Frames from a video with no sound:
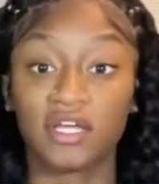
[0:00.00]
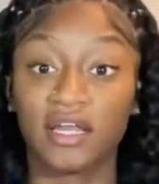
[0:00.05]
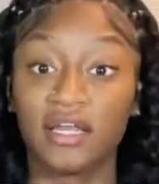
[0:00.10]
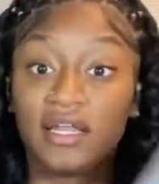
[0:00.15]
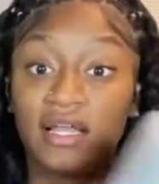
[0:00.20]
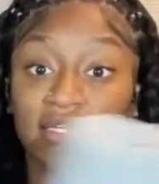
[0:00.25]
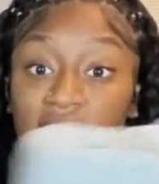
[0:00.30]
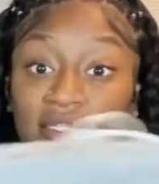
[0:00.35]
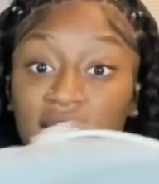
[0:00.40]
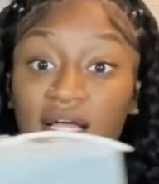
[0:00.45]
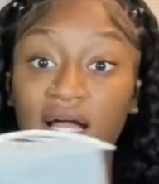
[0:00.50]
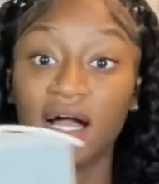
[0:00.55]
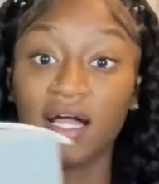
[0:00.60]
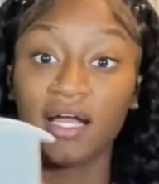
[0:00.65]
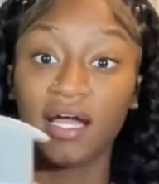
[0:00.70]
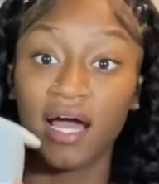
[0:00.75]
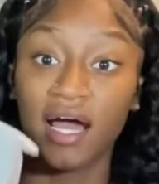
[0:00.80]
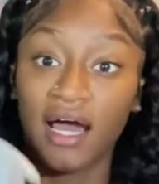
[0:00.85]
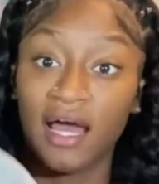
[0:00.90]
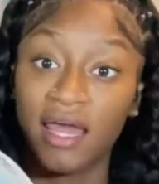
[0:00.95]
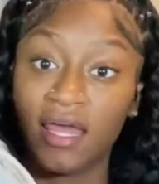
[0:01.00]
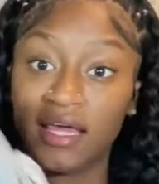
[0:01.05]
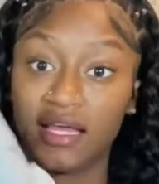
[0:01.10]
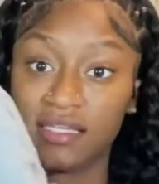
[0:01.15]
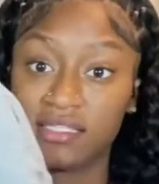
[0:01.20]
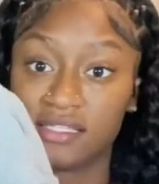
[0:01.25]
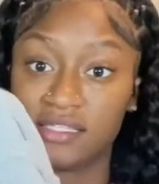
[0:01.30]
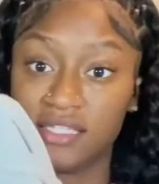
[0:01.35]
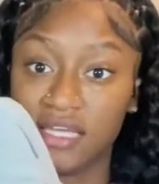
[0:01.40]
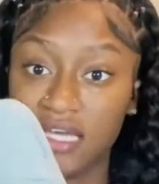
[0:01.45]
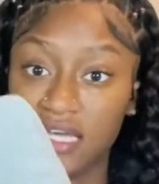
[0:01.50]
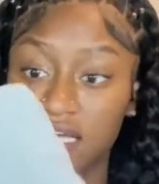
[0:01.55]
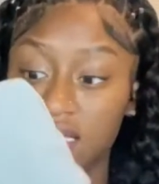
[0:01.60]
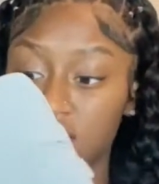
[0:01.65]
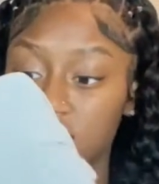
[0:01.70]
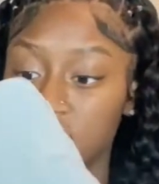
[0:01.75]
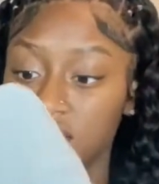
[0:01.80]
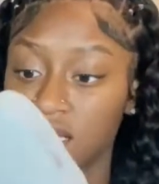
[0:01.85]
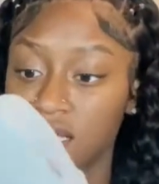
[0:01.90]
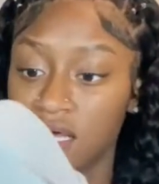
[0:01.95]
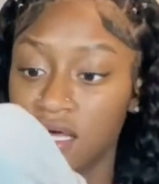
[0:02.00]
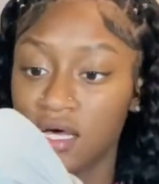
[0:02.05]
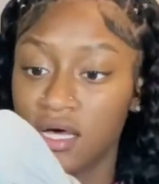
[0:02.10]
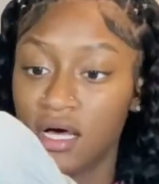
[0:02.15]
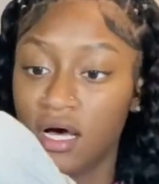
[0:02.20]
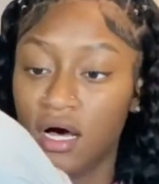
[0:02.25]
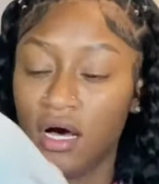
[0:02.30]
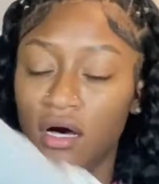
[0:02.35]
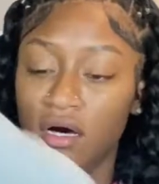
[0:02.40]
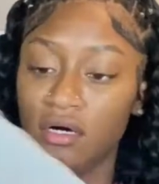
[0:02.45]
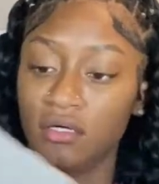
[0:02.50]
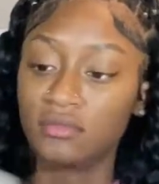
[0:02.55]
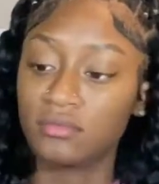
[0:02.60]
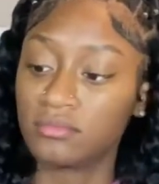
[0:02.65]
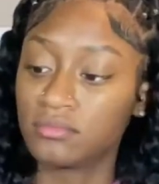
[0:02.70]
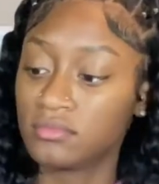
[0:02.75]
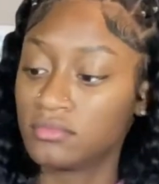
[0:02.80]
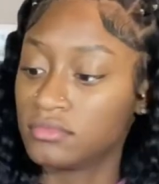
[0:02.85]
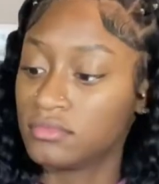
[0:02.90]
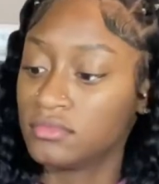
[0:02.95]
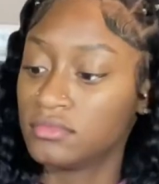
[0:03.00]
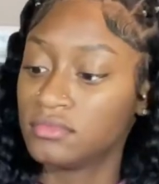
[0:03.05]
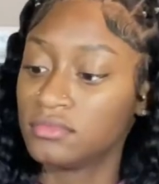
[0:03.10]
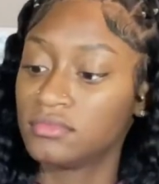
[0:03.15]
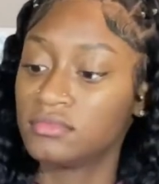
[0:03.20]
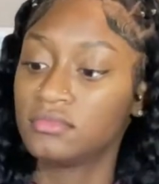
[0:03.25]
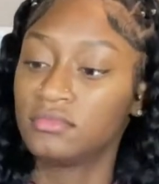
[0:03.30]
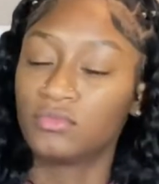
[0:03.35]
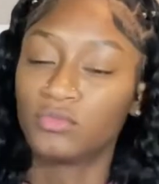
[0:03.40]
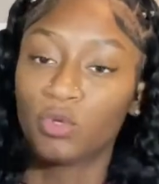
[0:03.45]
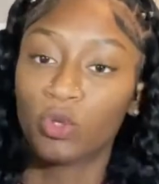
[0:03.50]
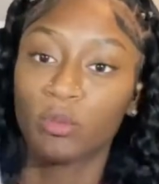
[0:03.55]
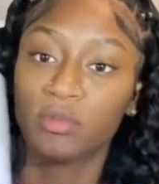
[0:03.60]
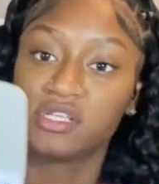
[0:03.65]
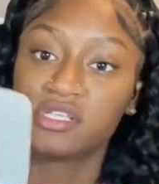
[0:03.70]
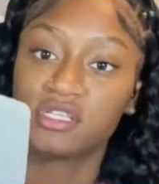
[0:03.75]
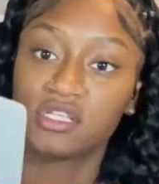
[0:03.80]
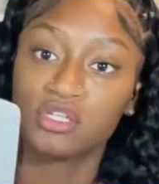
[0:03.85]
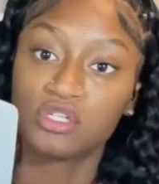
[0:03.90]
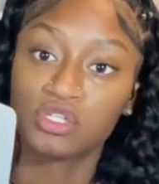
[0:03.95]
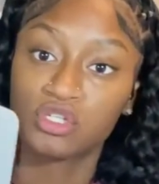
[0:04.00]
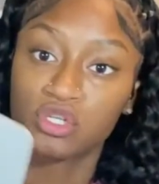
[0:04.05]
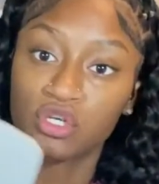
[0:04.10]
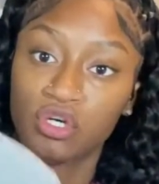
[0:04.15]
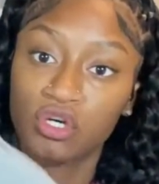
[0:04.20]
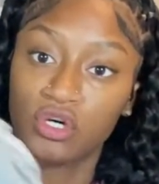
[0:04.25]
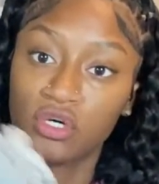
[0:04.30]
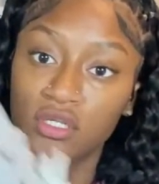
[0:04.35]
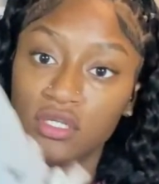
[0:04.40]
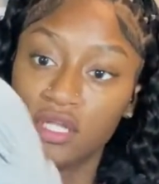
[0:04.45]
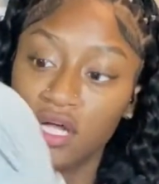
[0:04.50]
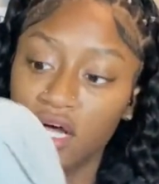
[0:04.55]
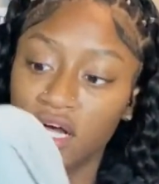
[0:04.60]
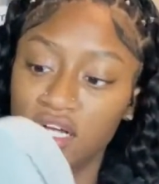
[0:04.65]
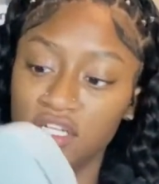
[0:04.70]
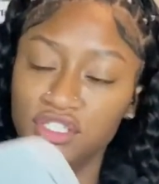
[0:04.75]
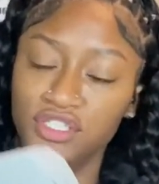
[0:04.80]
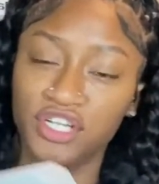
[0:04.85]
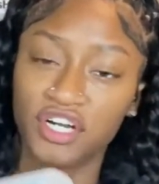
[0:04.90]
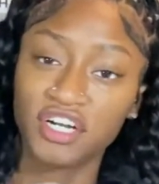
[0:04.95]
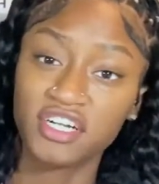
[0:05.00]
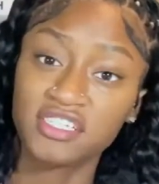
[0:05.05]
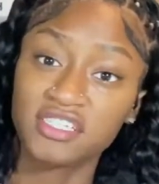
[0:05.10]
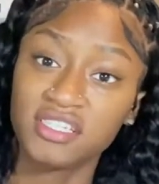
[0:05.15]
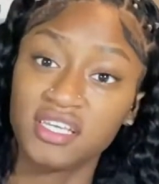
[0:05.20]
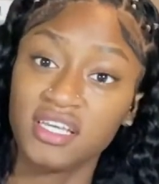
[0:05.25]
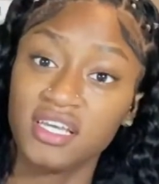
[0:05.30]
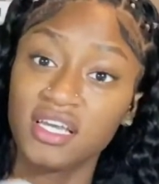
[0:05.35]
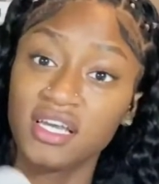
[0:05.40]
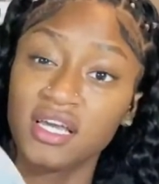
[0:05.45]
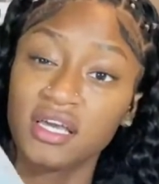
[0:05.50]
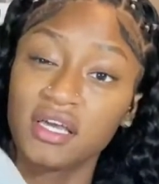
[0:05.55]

the next thing I got is these Room Essential jersey